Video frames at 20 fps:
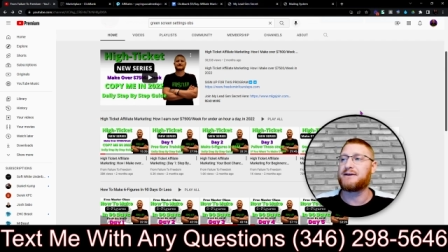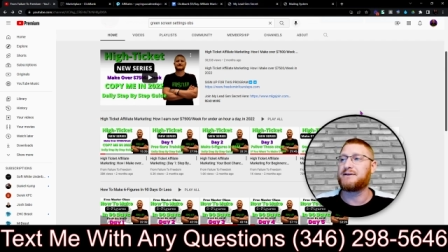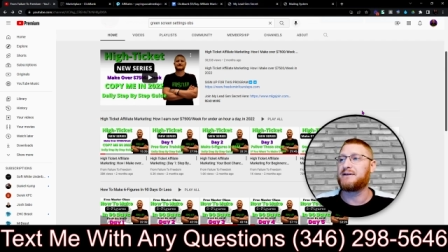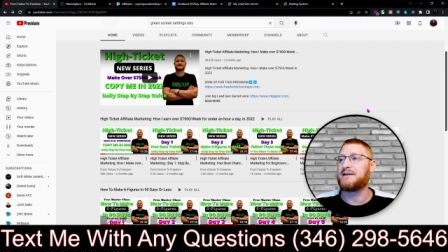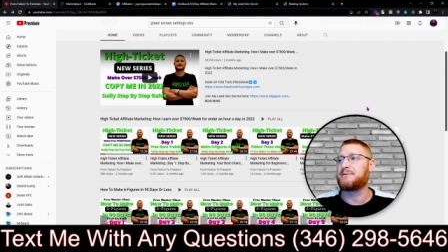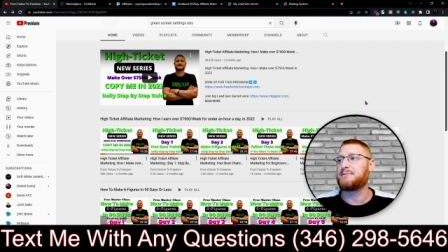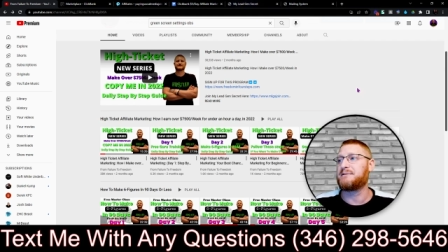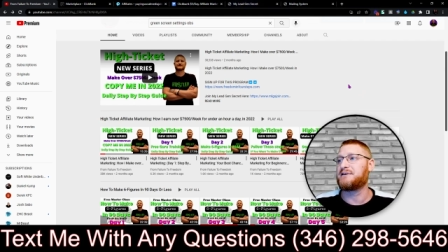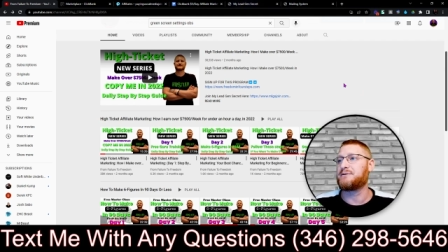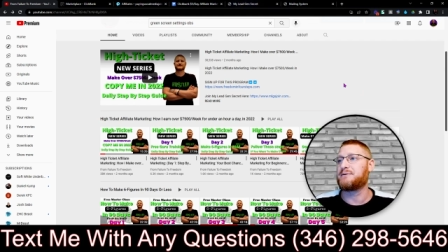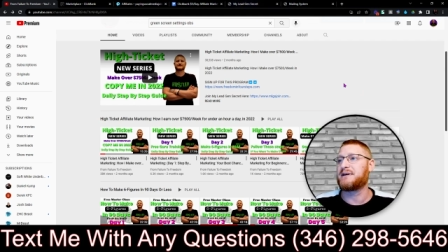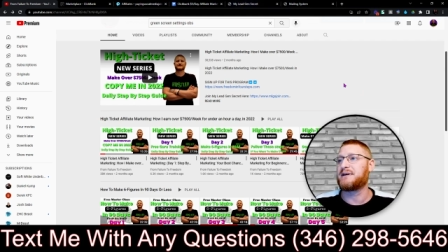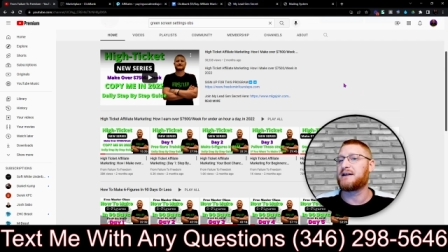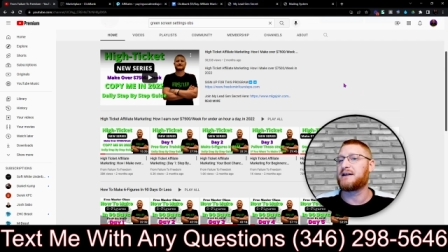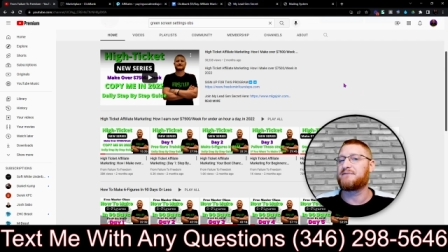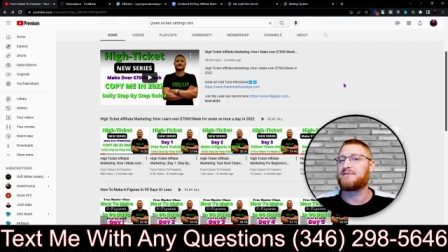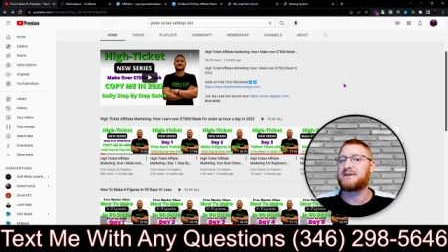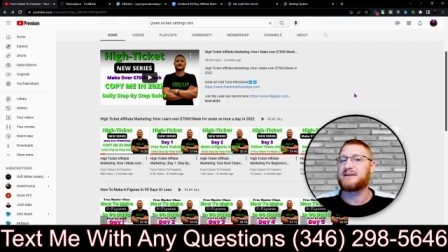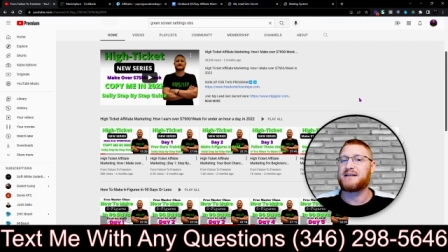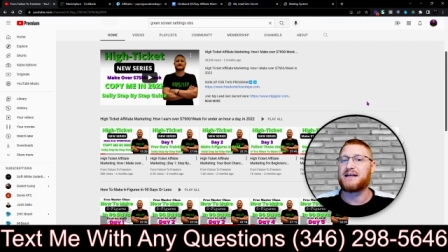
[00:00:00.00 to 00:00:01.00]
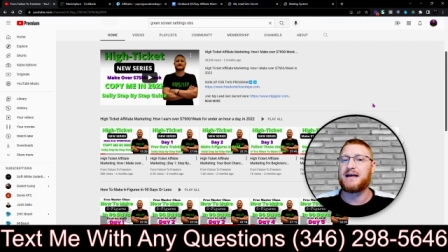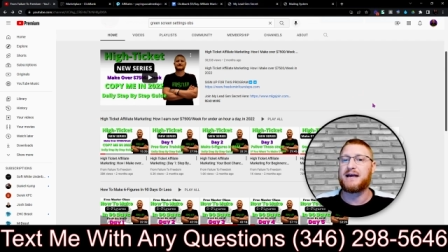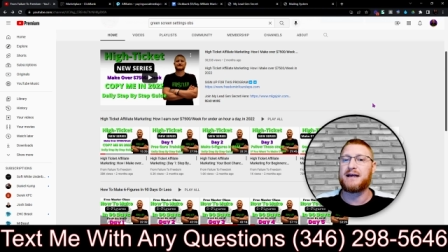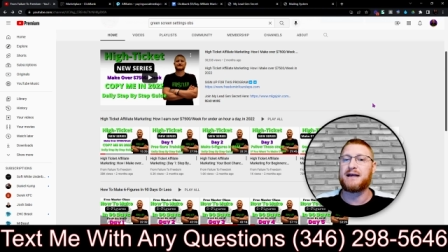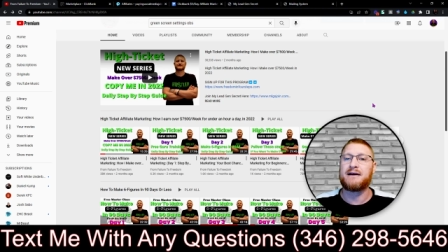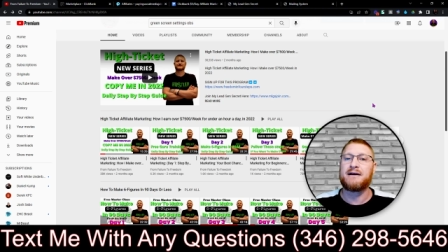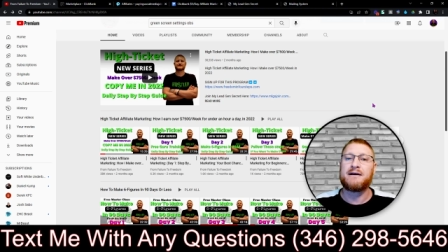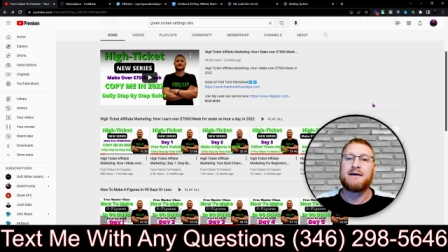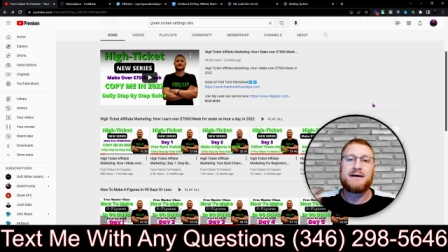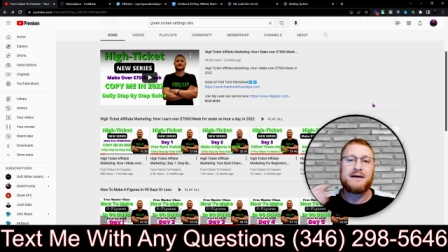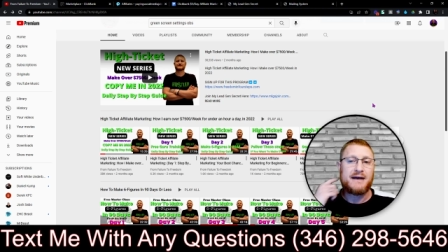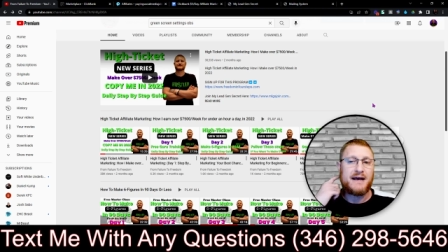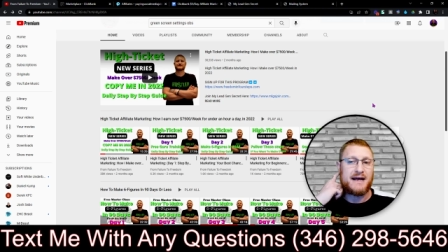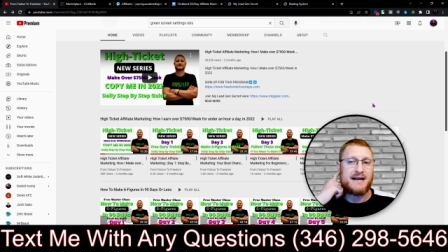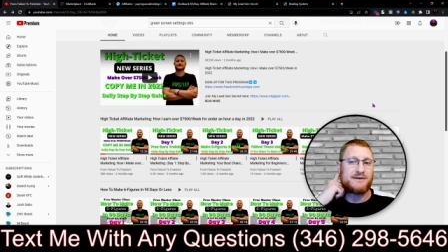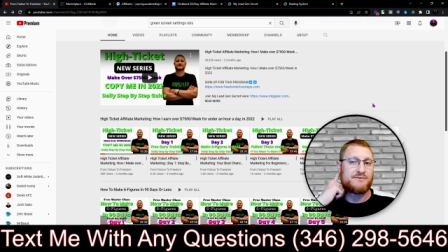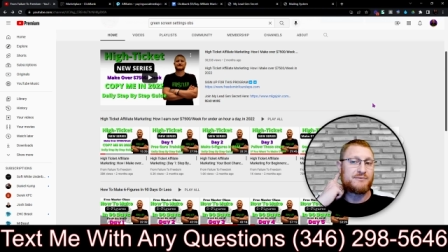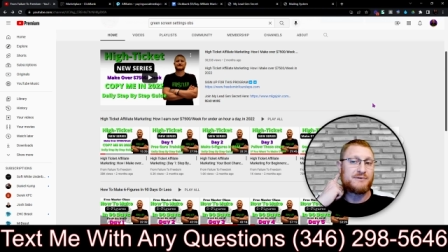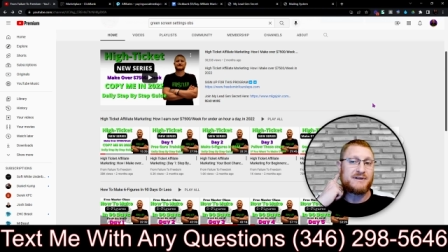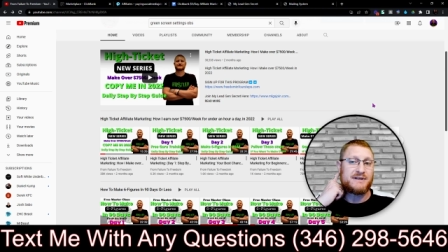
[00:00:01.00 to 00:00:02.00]
You need to be doing it every day,
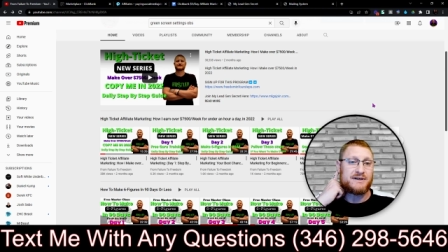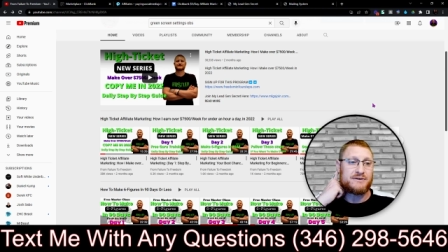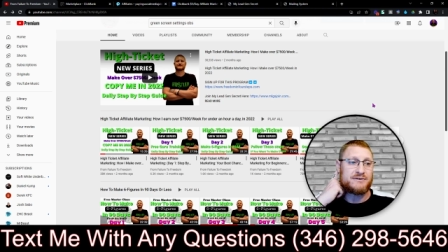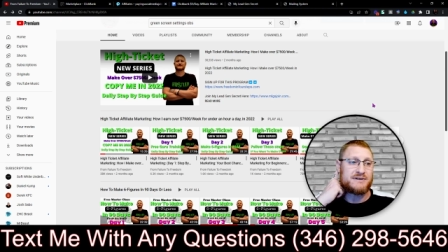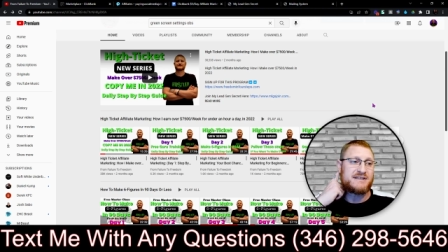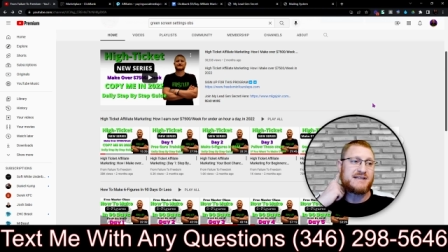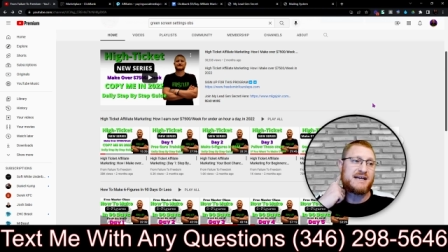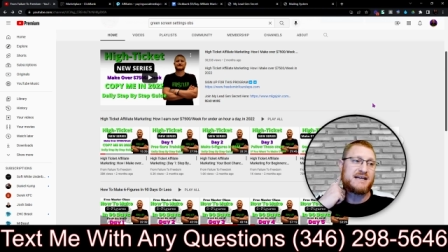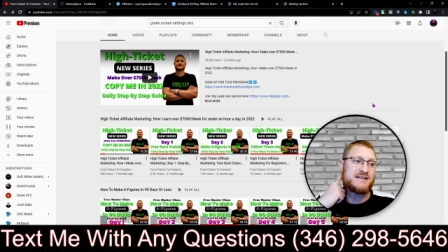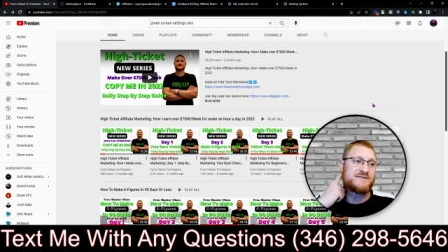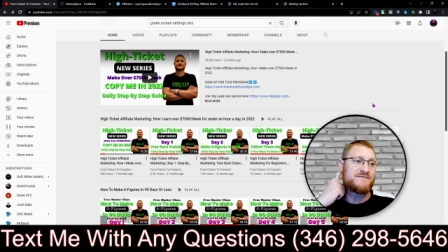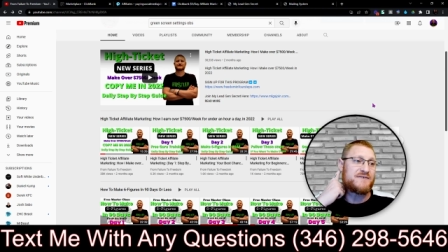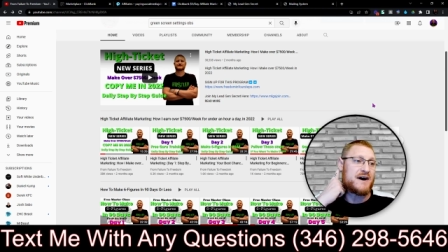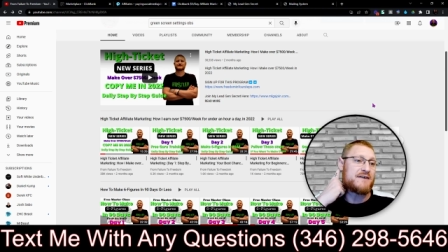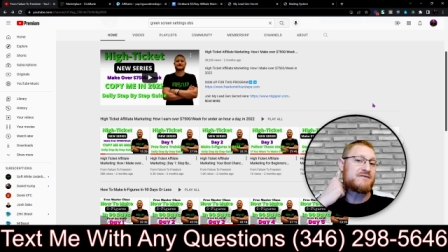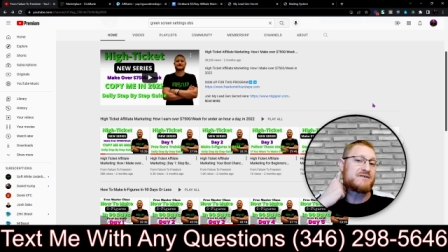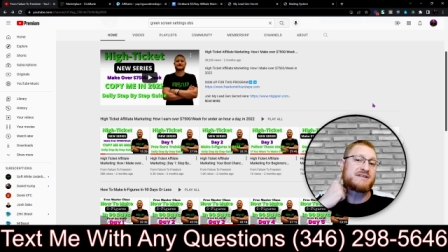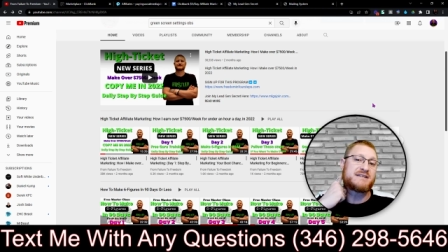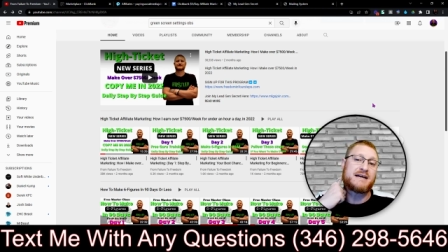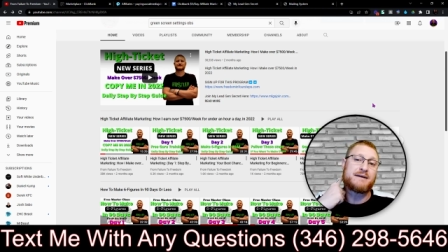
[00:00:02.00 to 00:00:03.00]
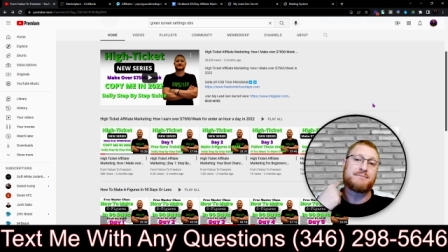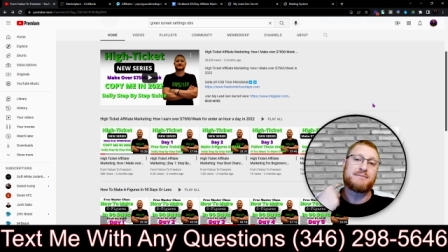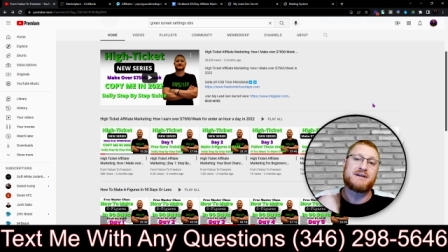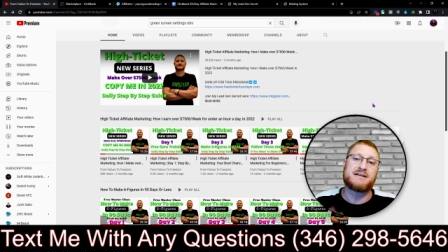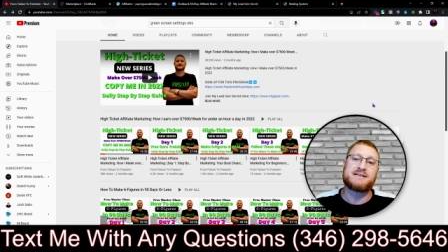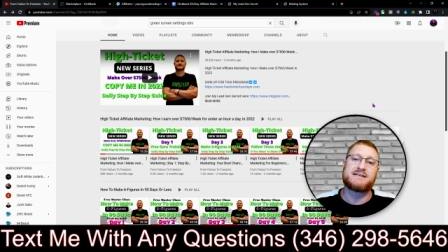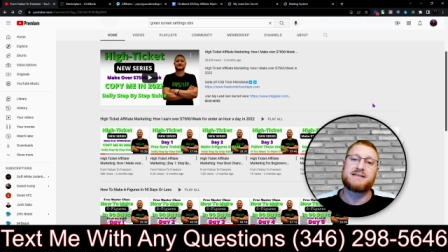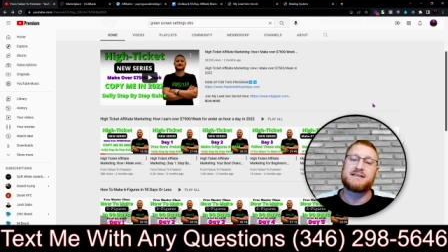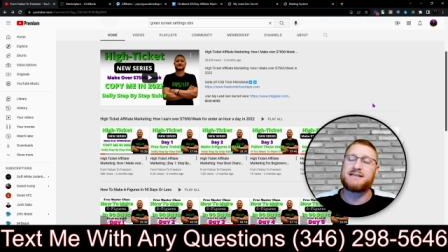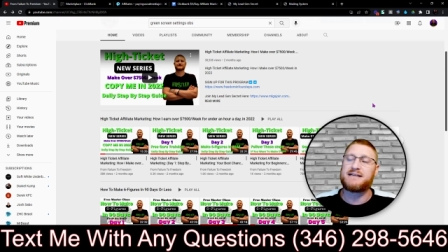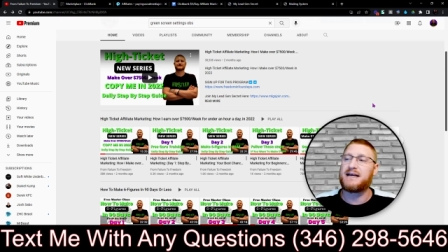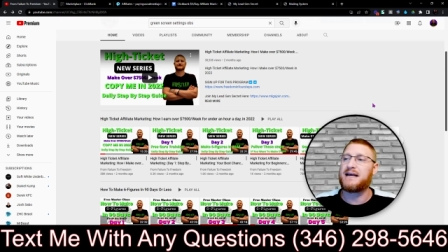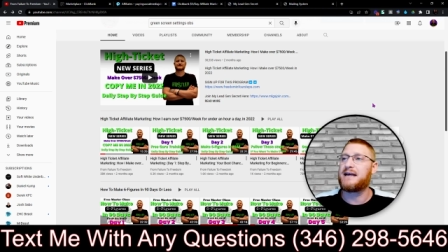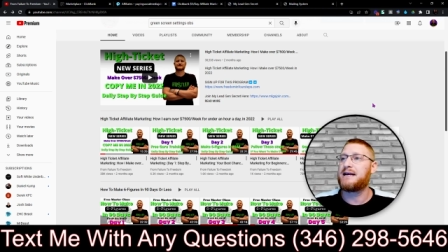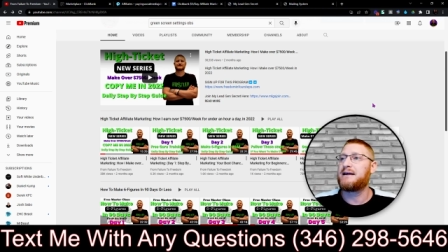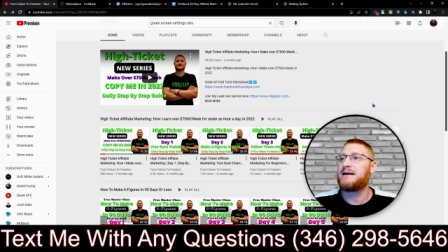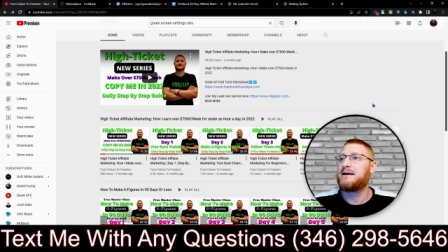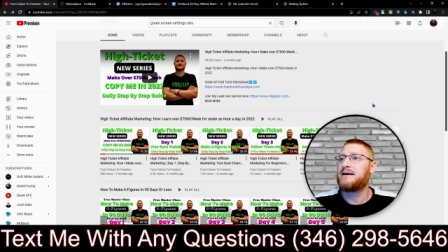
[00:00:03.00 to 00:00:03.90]
and it really only takes 5 or 10 minutes a day.